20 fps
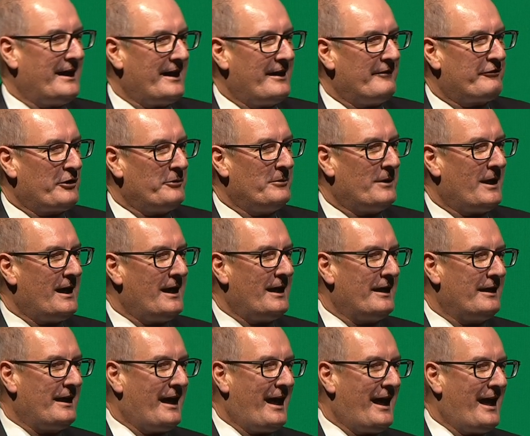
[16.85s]

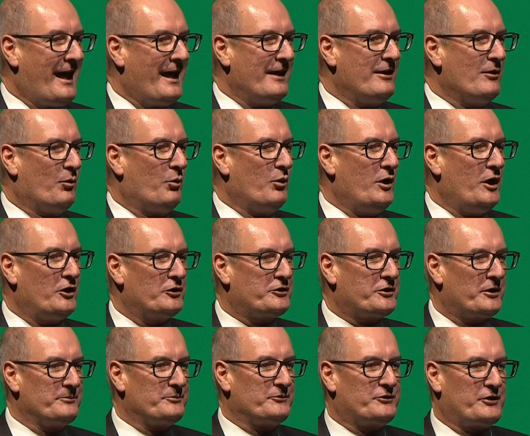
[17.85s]
everyone, and
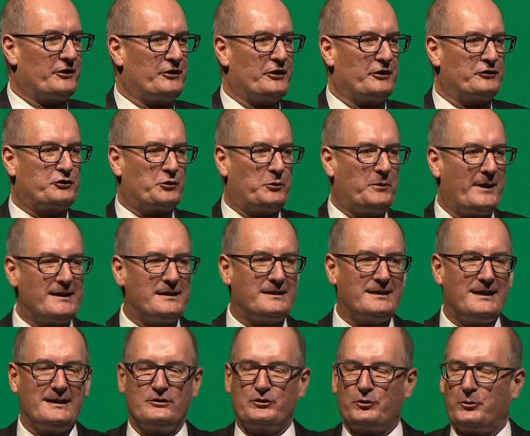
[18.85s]
welcome to the
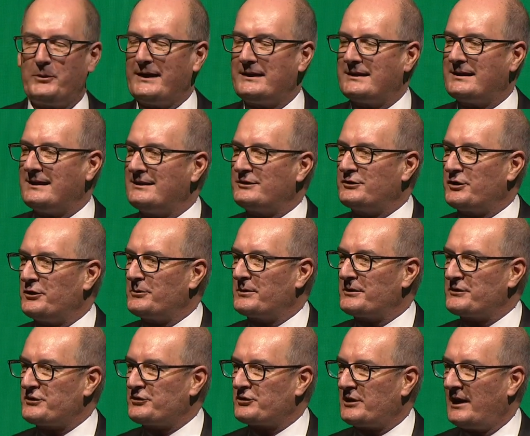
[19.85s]
2022
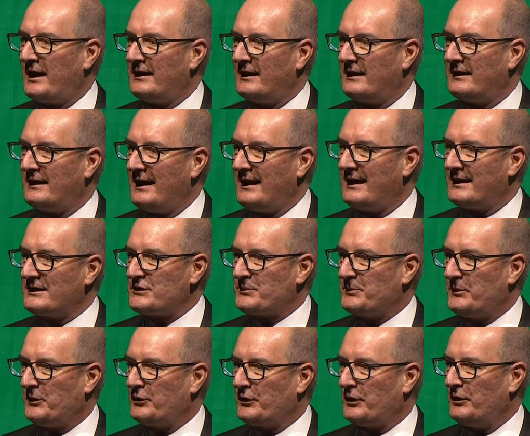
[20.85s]
Australian Export